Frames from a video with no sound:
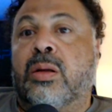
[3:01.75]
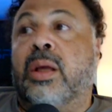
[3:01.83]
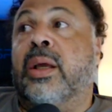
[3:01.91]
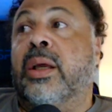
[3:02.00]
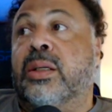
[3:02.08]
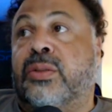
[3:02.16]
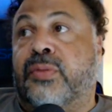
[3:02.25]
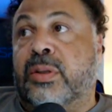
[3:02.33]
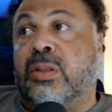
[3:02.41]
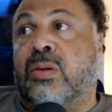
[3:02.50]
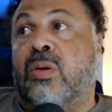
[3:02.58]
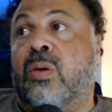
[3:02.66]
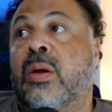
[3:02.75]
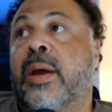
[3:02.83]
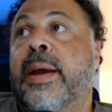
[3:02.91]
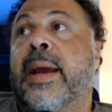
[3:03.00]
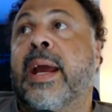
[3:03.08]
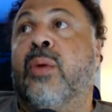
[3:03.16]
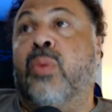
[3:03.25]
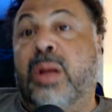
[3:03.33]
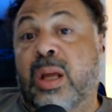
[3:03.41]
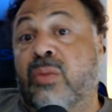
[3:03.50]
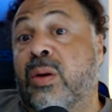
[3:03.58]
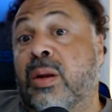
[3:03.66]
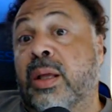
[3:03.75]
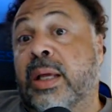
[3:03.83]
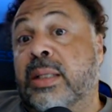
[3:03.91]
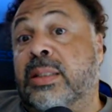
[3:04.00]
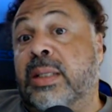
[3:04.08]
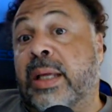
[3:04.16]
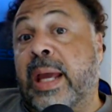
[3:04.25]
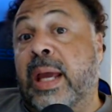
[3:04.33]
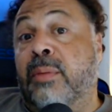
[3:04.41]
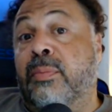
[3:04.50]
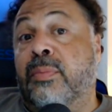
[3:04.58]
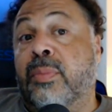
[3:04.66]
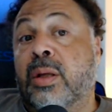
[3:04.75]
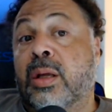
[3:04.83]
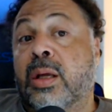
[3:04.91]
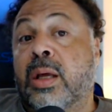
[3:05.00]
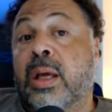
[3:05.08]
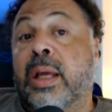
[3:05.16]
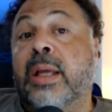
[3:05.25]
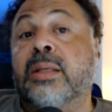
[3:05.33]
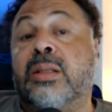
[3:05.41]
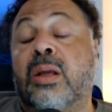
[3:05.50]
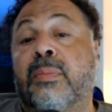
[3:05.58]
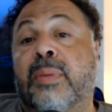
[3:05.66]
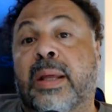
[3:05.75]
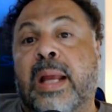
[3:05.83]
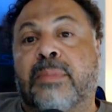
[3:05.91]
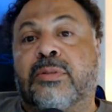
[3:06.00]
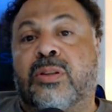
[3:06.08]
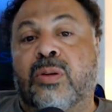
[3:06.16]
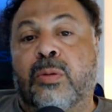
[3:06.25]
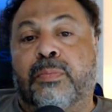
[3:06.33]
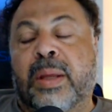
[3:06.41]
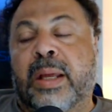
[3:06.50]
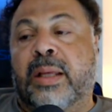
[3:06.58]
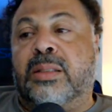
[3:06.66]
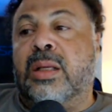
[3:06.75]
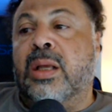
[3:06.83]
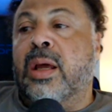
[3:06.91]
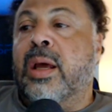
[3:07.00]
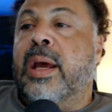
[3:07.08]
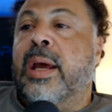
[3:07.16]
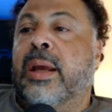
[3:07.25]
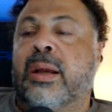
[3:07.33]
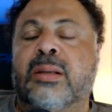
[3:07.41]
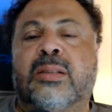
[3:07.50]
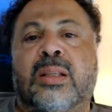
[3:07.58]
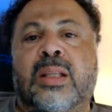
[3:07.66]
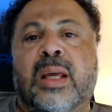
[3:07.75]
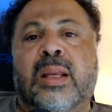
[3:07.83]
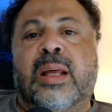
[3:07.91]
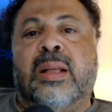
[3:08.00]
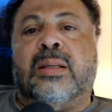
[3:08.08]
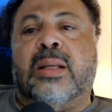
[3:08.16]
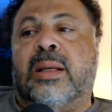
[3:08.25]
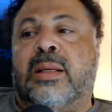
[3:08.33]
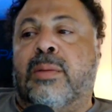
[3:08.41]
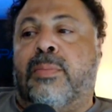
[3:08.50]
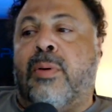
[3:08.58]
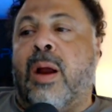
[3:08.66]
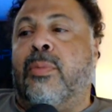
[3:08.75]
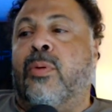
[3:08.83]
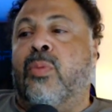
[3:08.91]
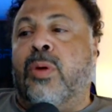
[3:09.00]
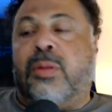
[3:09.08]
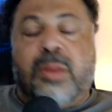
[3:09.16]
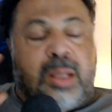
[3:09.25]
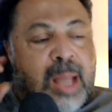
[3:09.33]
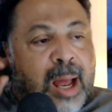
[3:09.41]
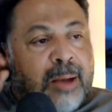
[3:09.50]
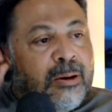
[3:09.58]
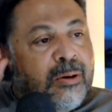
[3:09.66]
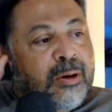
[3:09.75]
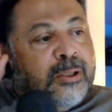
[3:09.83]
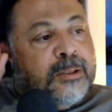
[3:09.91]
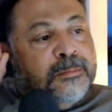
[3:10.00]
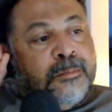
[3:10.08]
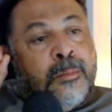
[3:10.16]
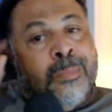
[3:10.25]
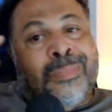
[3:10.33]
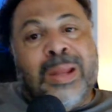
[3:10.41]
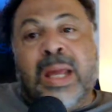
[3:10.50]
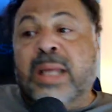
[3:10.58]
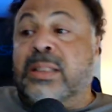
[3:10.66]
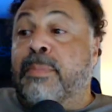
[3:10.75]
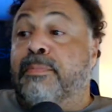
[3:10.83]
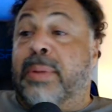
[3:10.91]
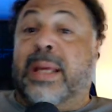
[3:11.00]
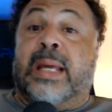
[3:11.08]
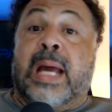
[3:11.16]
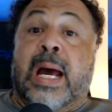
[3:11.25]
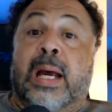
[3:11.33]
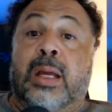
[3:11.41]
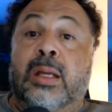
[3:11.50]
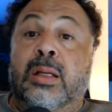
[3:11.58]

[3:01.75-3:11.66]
He is physical. And when he really gets the game, he's going to be an absolute beast. Here's the thing that the problem with Tyler is, he's a big guy.